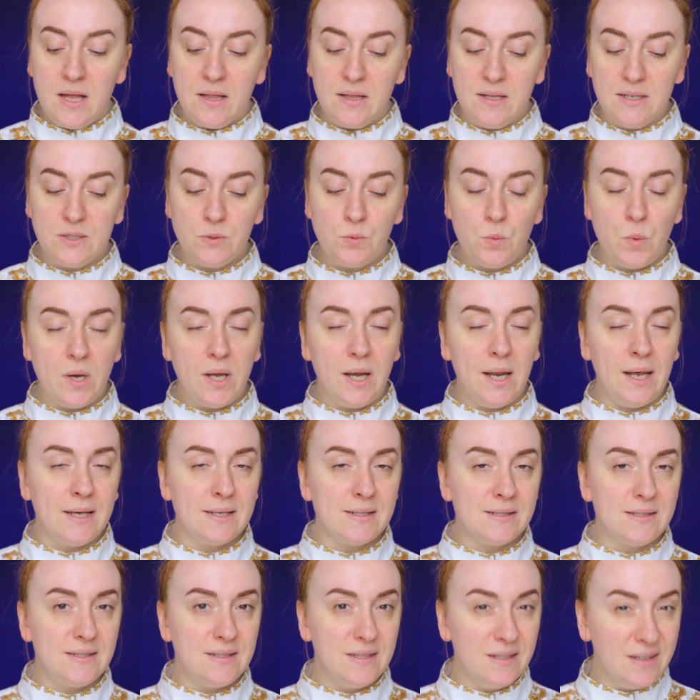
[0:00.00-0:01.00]
This one
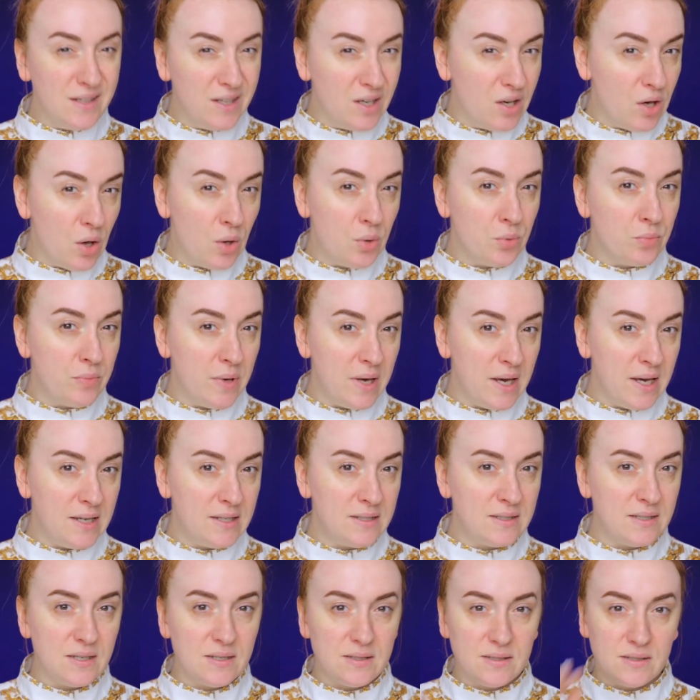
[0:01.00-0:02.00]
is silicone
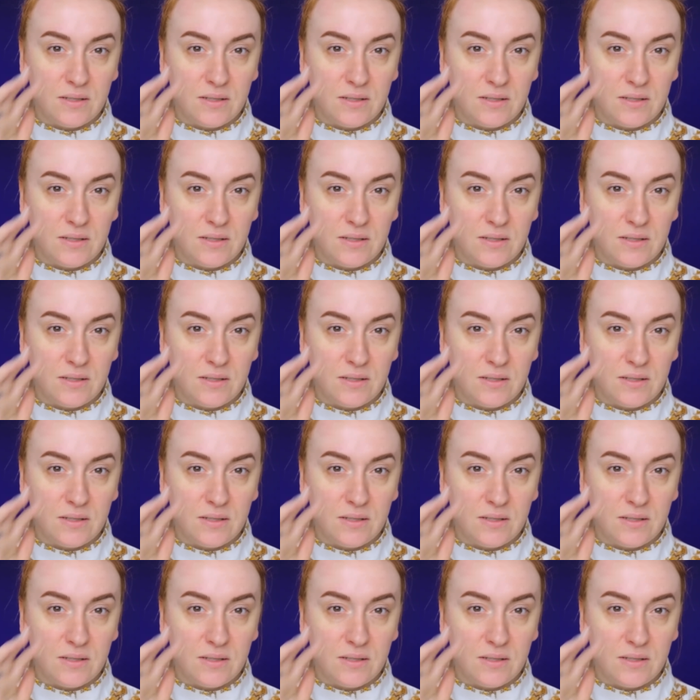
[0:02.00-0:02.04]
based,